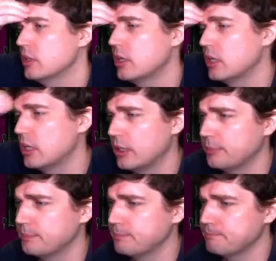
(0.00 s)

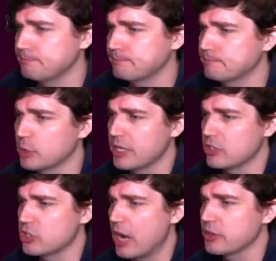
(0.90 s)
Um, there's
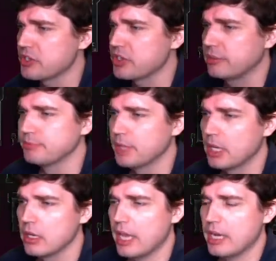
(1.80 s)
that shower scene.
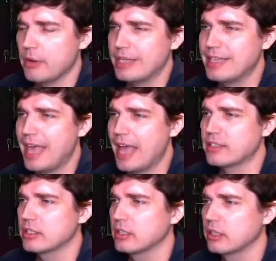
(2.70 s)
Anyways,
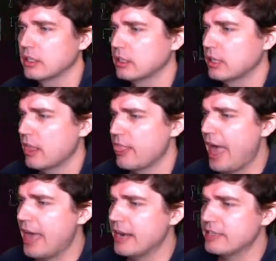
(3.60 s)
that's
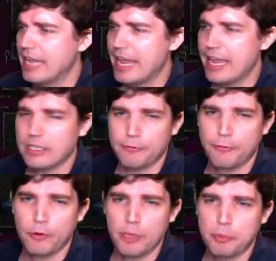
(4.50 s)
that is it
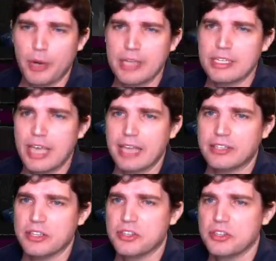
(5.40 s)
for the present
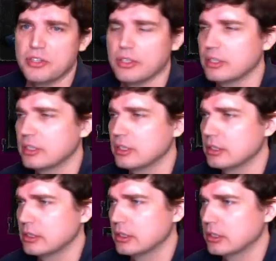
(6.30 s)
guesses.
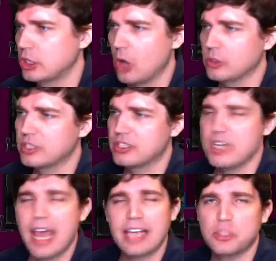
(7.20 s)
Ghosts
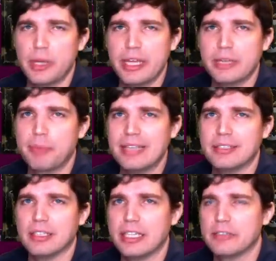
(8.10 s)
next week,
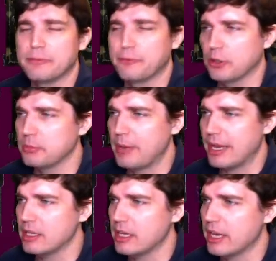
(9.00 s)
basically confirmed
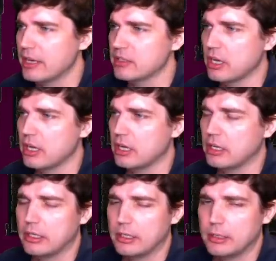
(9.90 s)
by EA's uh,
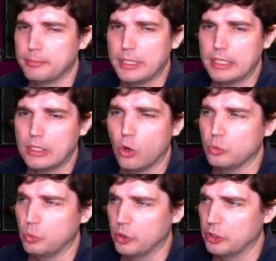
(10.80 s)
um, uh,
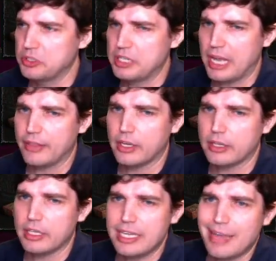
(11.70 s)
own words on the,
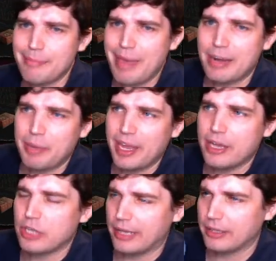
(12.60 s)
the EA Madden
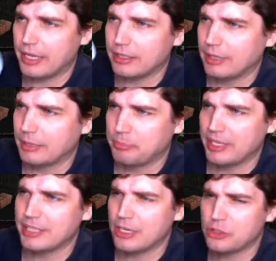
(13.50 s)
page on like like
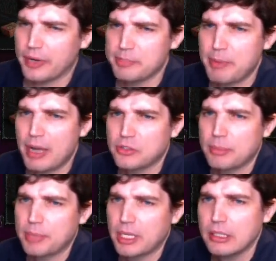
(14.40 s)
PlayStation or Xbox or
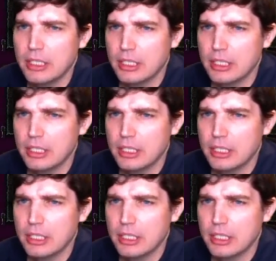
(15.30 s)
something.